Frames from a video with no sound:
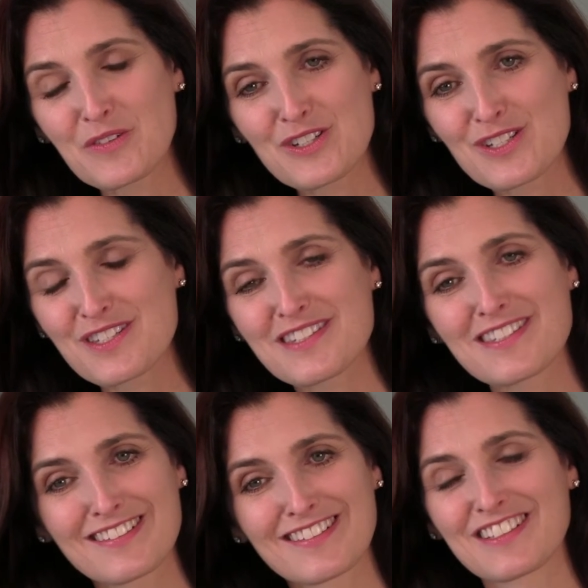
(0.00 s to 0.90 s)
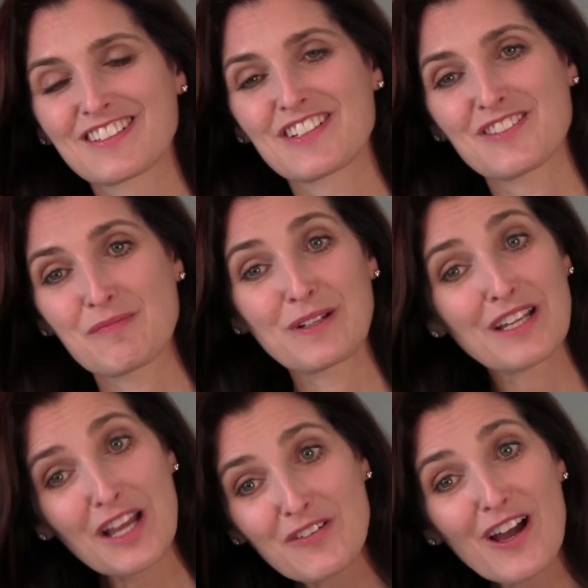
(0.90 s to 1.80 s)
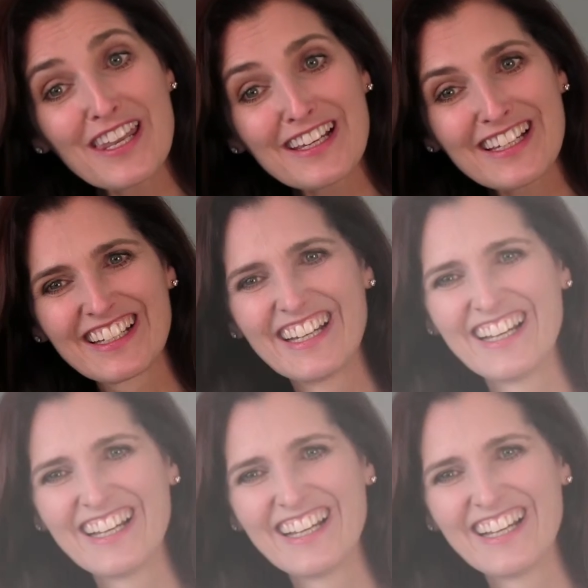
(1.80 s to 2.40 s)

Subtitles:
which is pretty ironic.